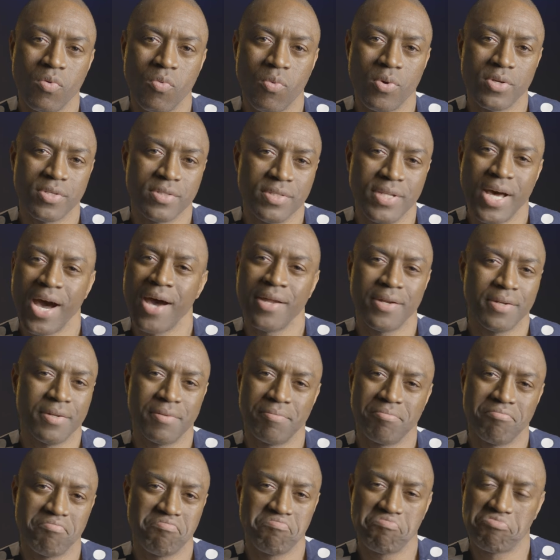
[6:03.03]
was not
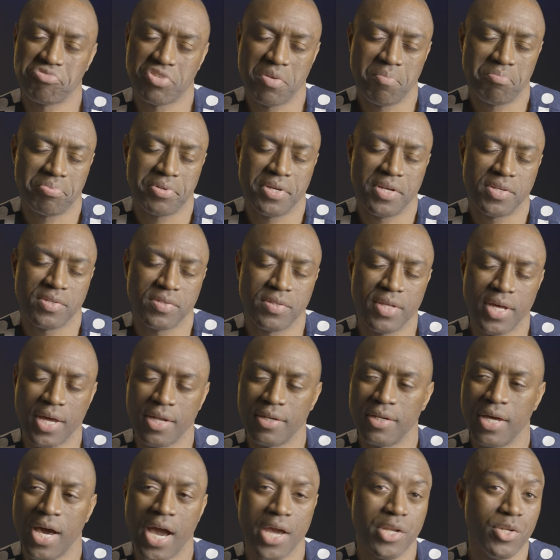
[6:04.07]
someplace
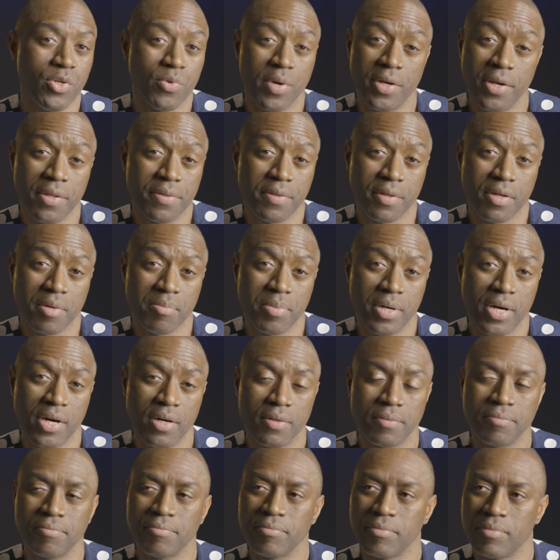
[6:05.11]
that I knew anything
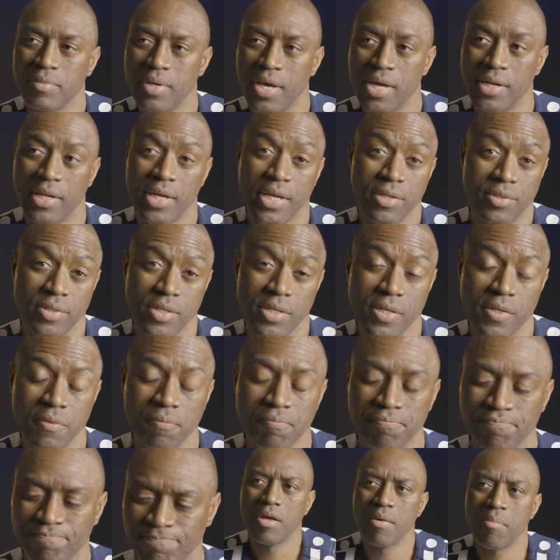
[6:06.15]
about at
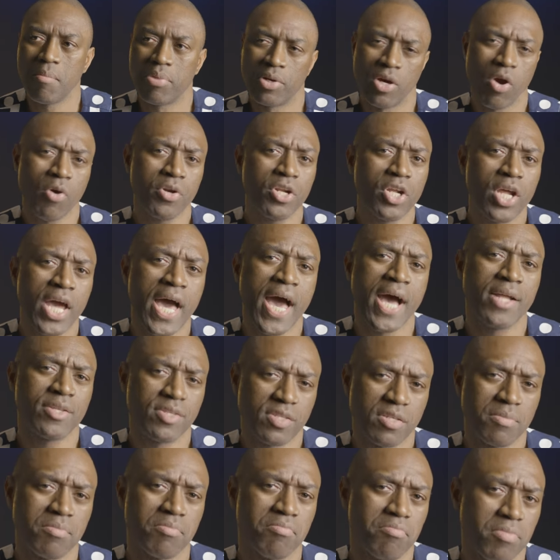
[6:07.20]
18, but already had
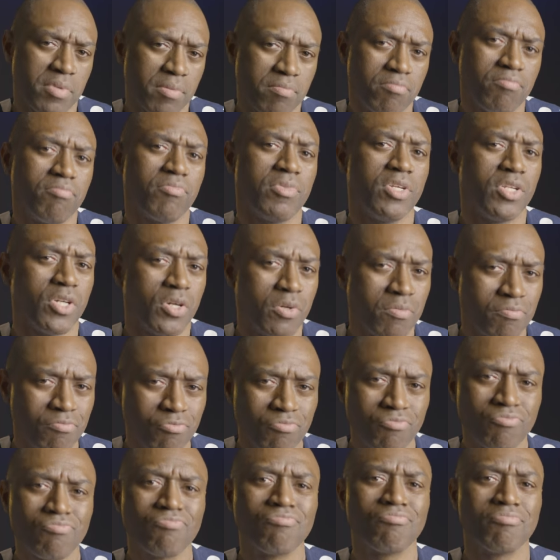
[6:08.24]
some, you know,
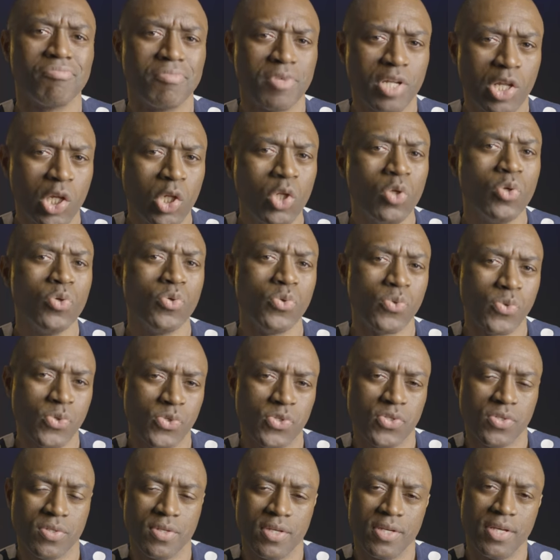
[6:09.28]

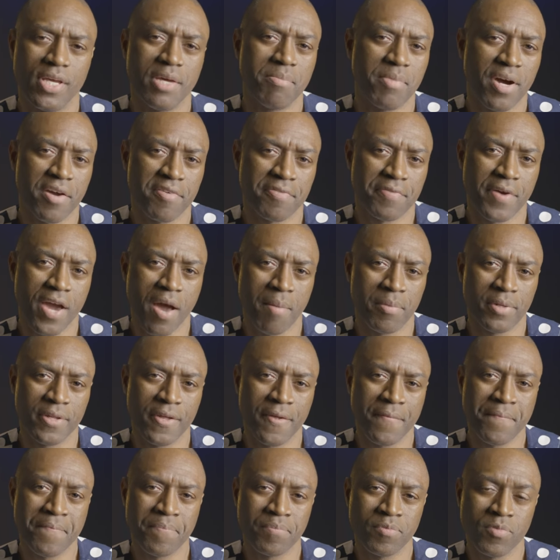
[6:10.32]
clues in my
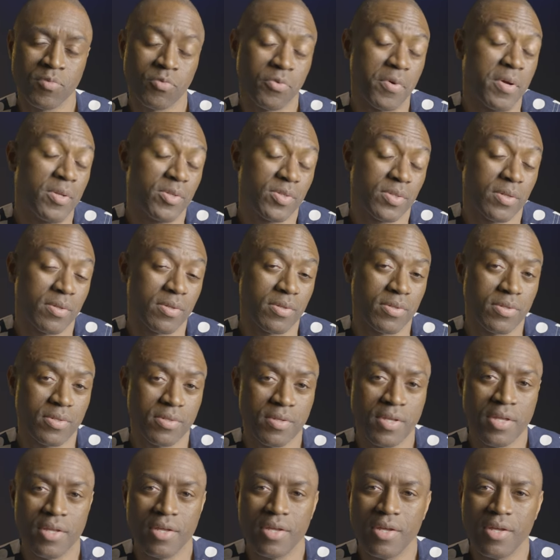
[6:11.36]
family. For instance,